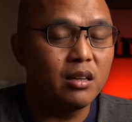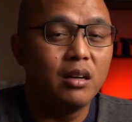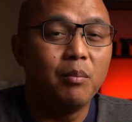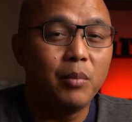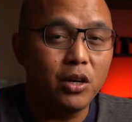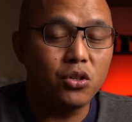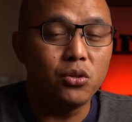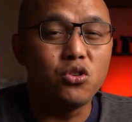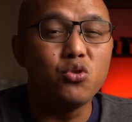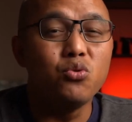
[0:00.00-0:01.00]
make sure
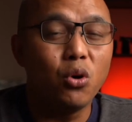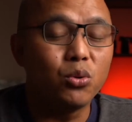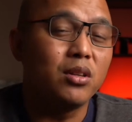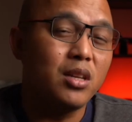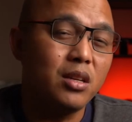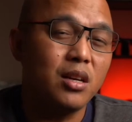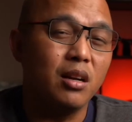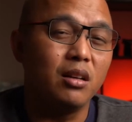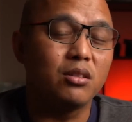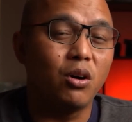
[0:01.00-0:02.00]
you know the
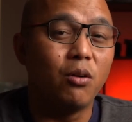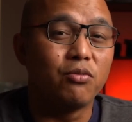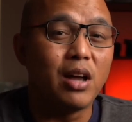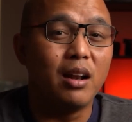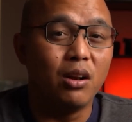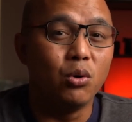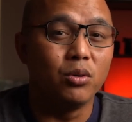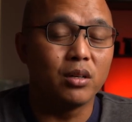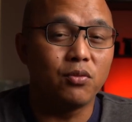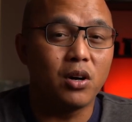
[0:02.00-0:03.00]
details of that load
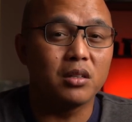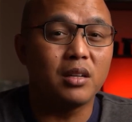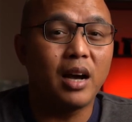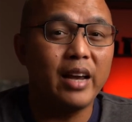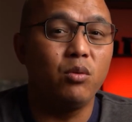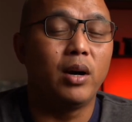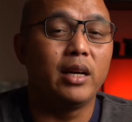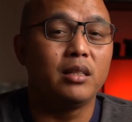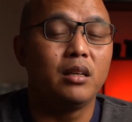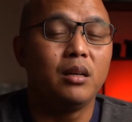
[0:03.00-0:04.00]
as far as
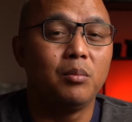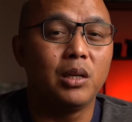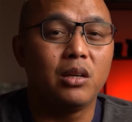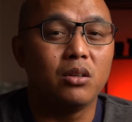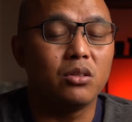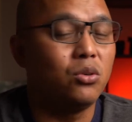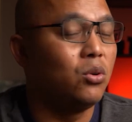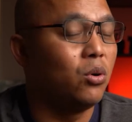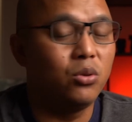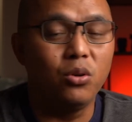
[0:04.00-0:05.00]
height-wise, because
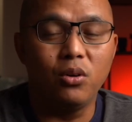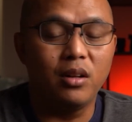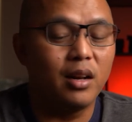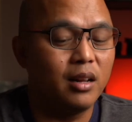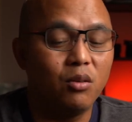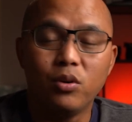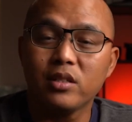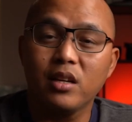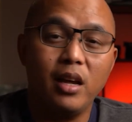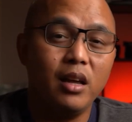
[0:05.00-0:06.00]
once
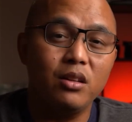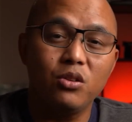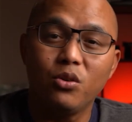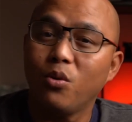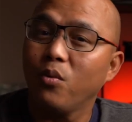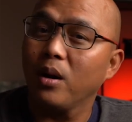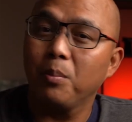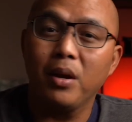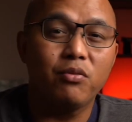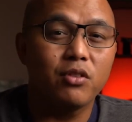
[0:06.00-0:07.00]
again, you don't want to
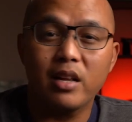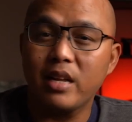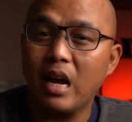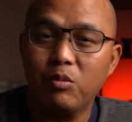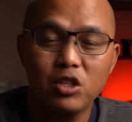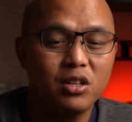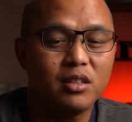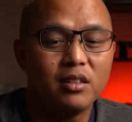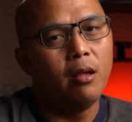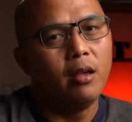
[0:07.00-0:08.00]
pay for that damage.
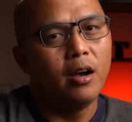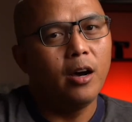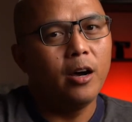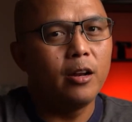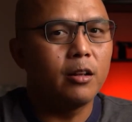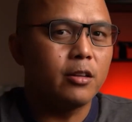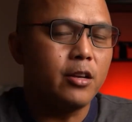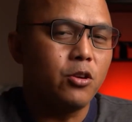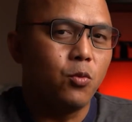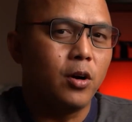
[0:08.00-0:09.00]
Another thing
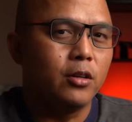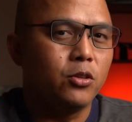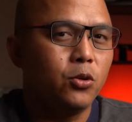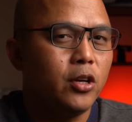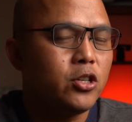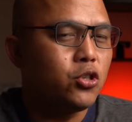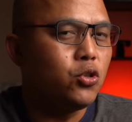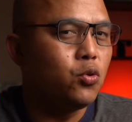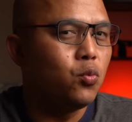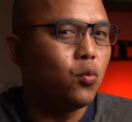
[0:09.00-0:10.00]
you want to do is
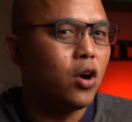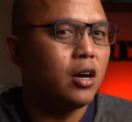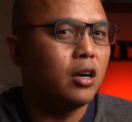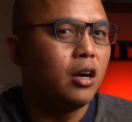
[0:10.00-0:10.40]
you want to